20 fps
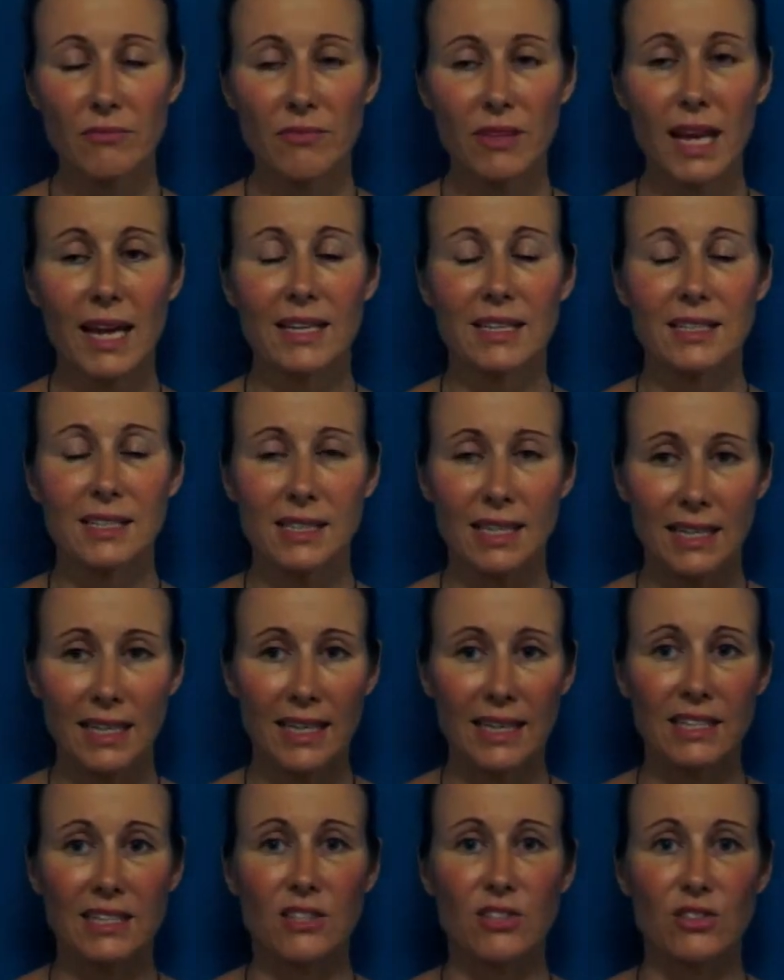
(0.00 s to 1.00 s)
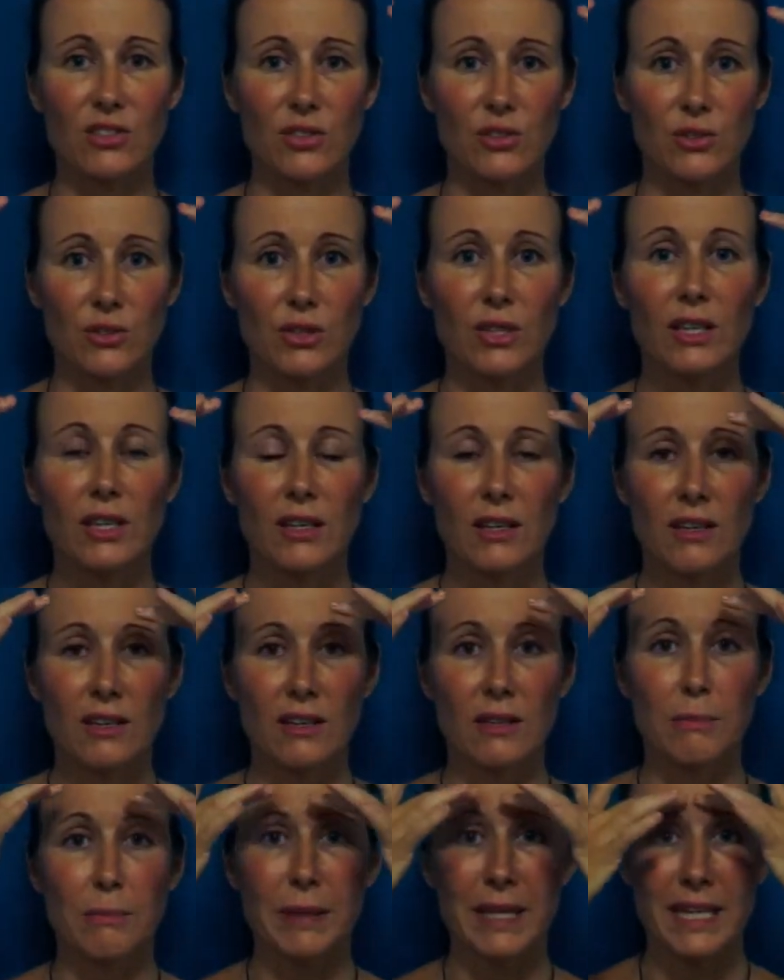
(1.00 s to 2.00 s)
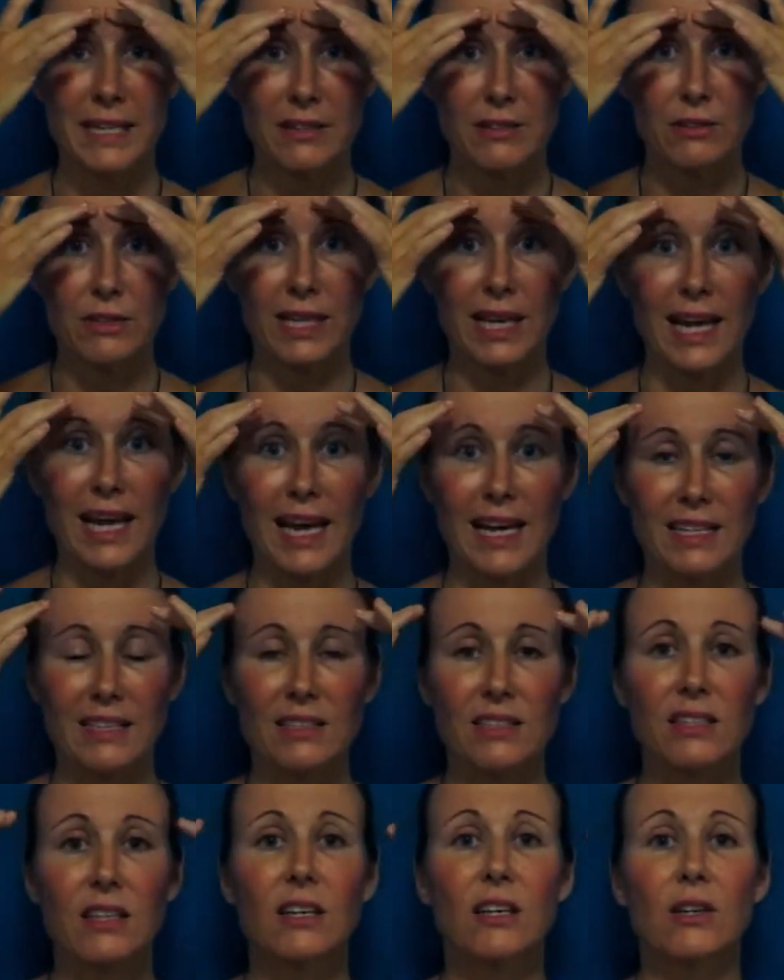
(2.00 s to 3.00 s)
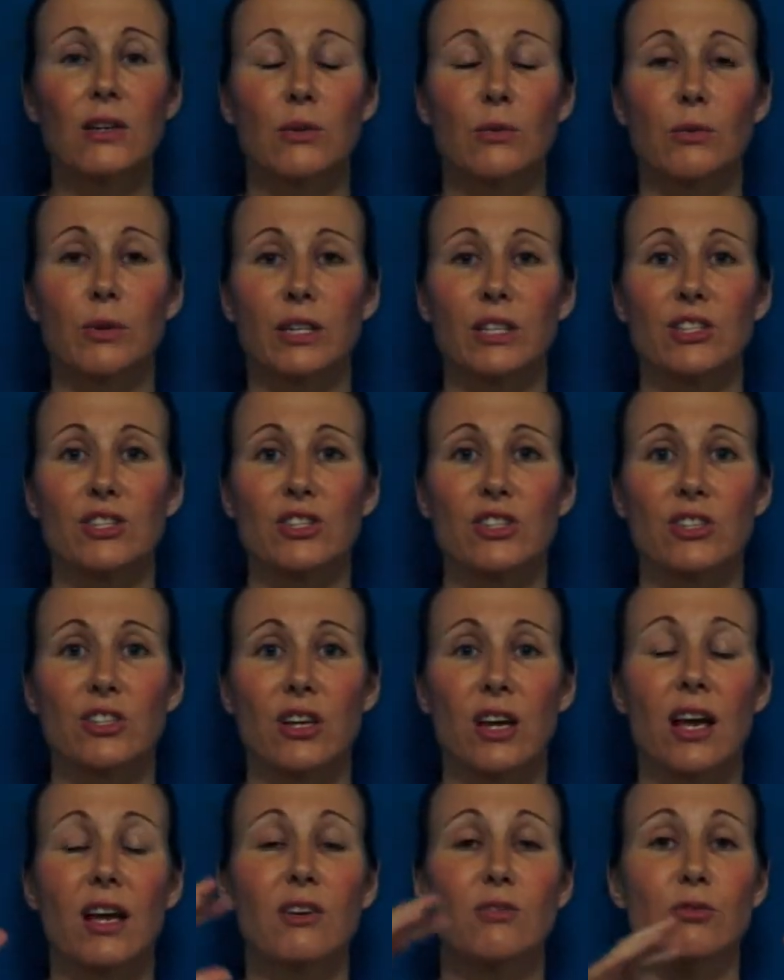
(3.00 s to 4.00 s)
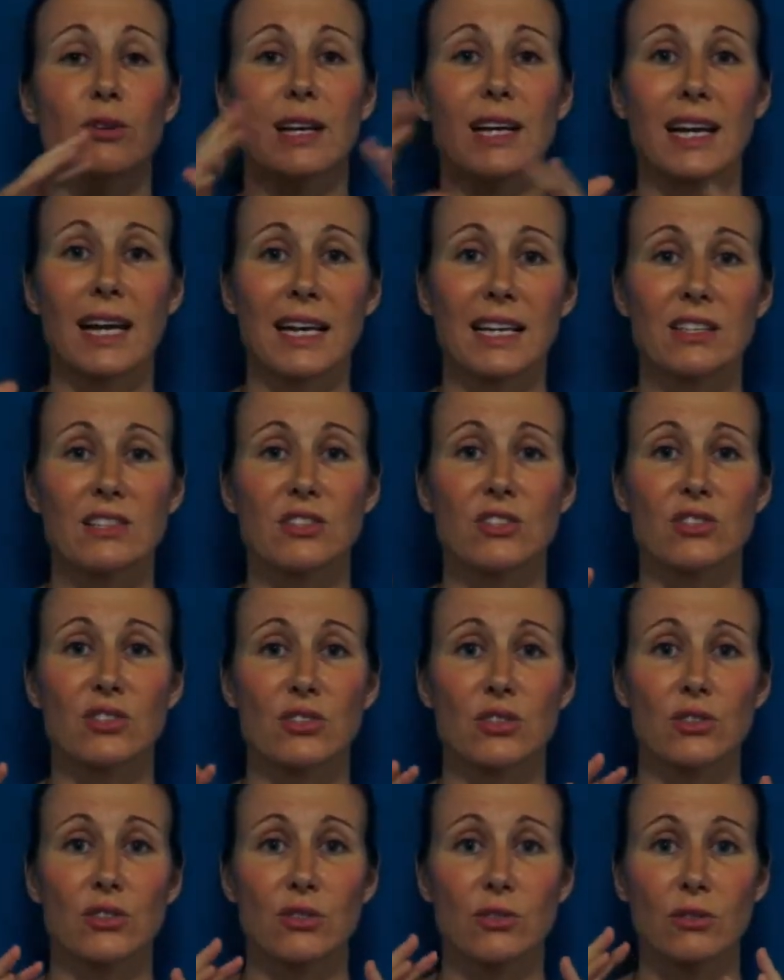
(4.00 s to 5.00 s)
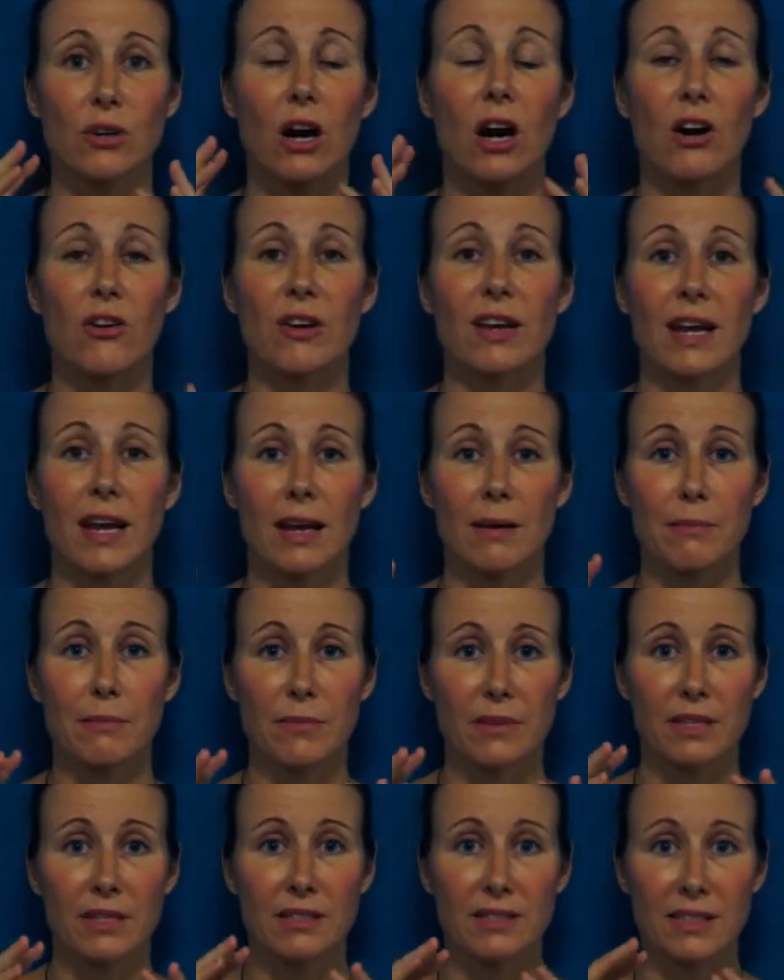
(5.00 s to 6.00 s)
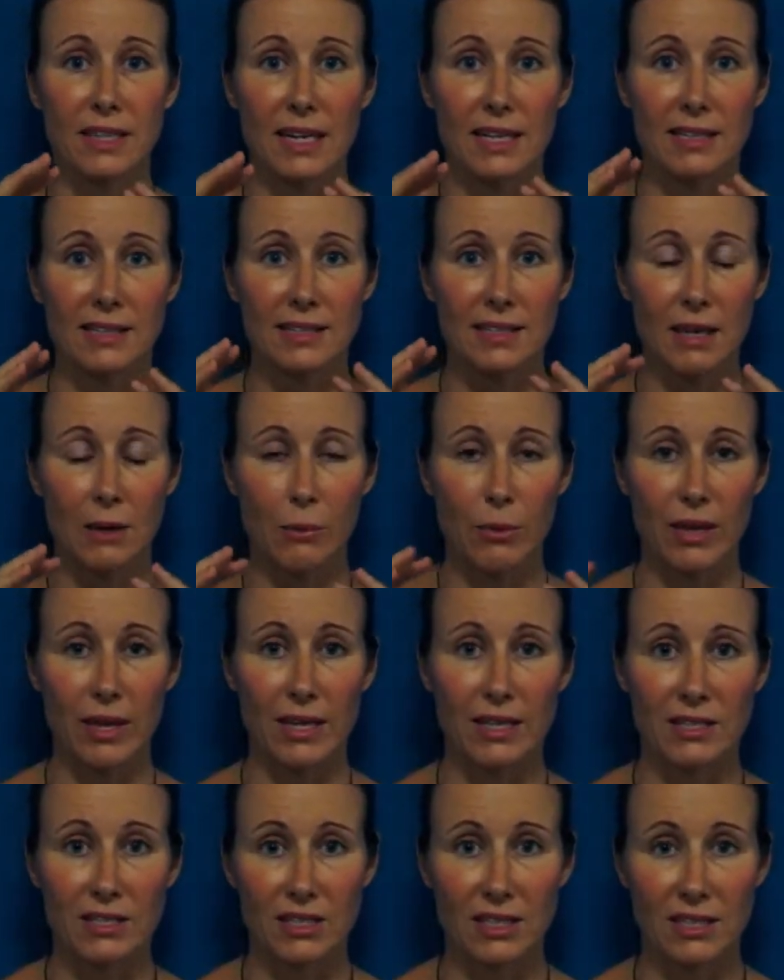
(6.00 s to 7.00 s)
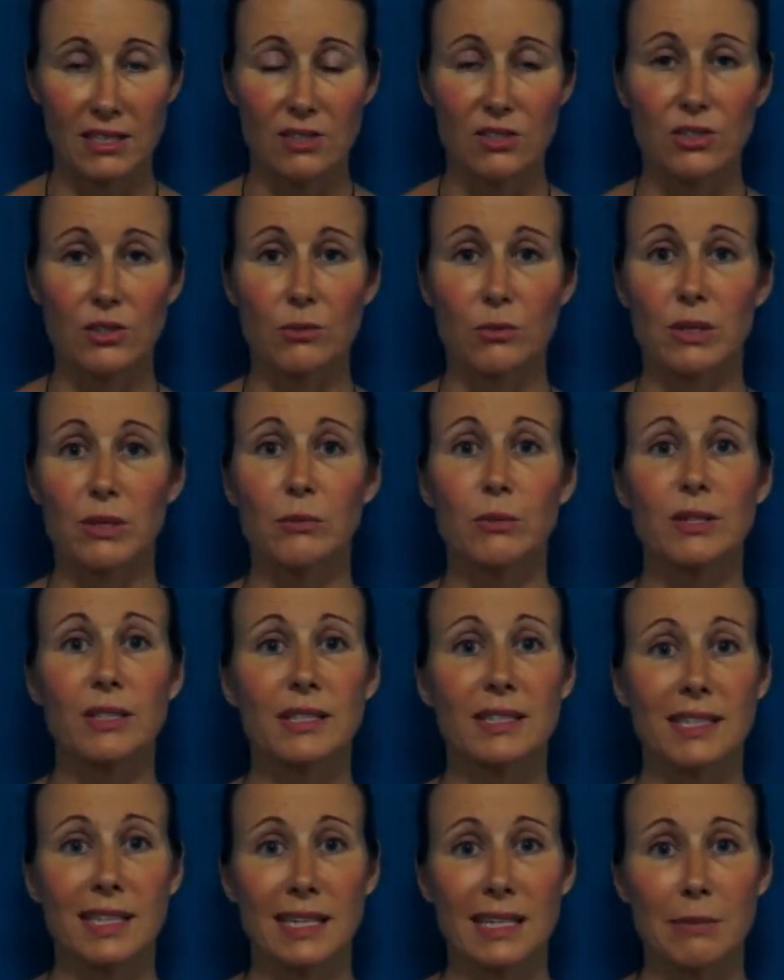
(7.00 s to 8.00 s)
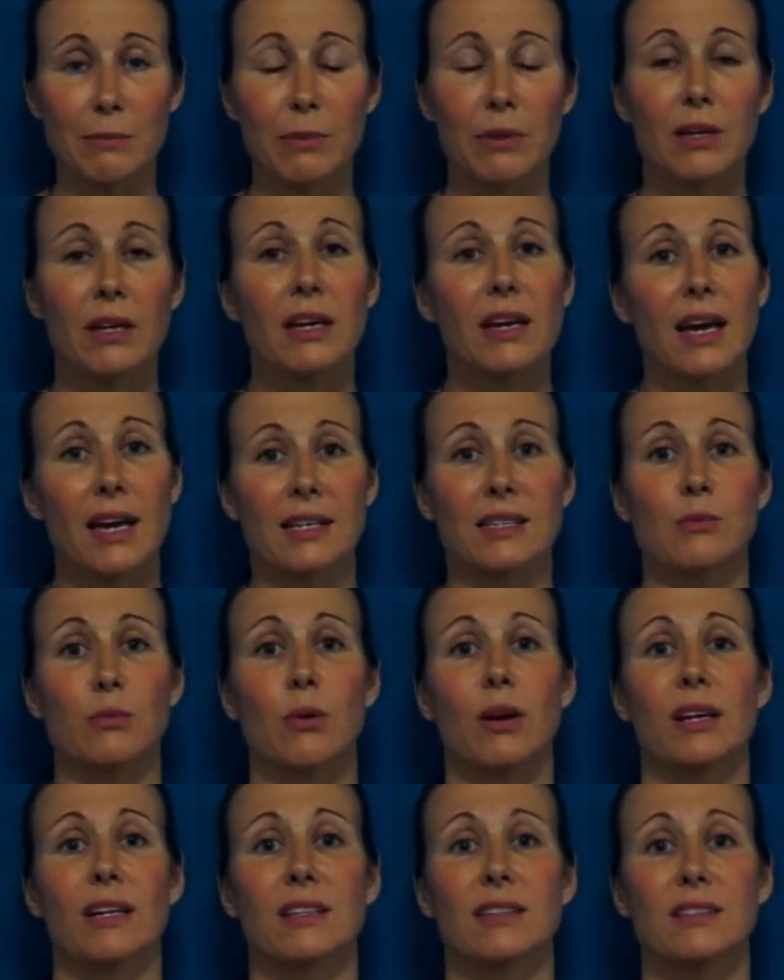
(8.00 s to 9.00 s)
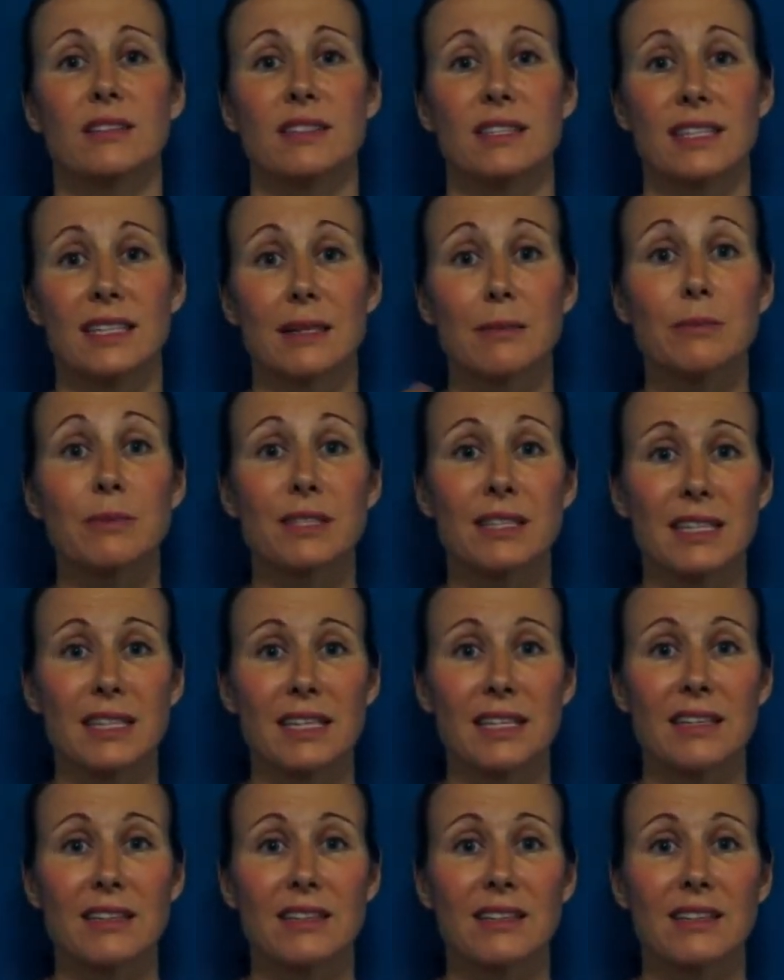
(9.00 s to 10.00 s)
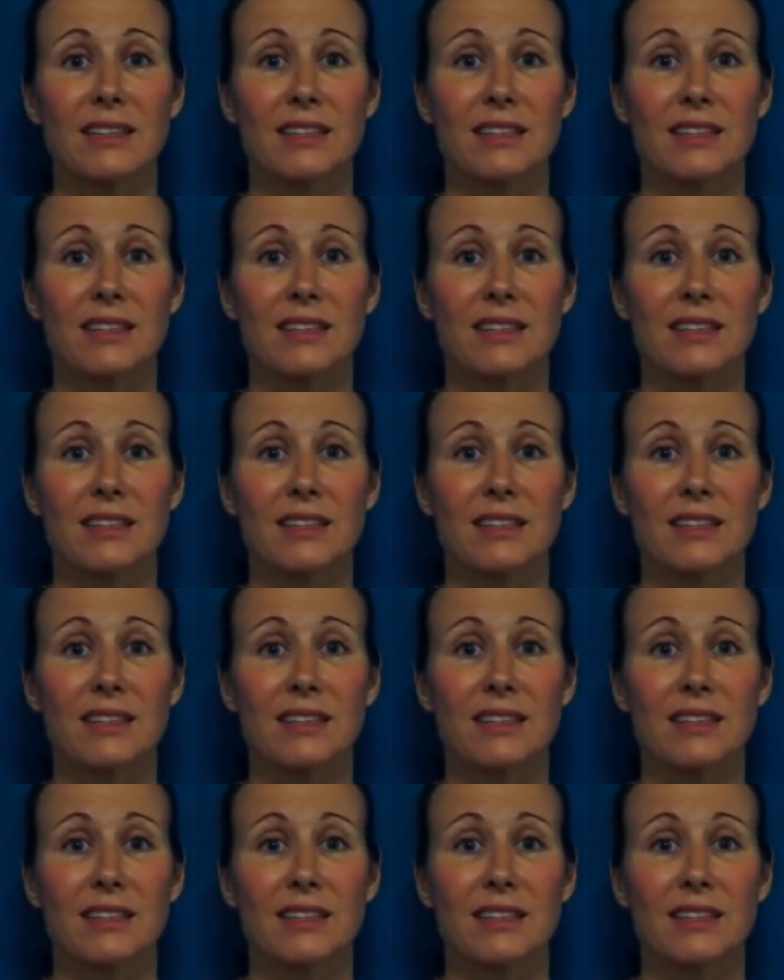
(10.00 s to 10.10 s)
And it's connected to the pineal gland, which relates to REM, the states that we enter into when we sleep, as well as DMT,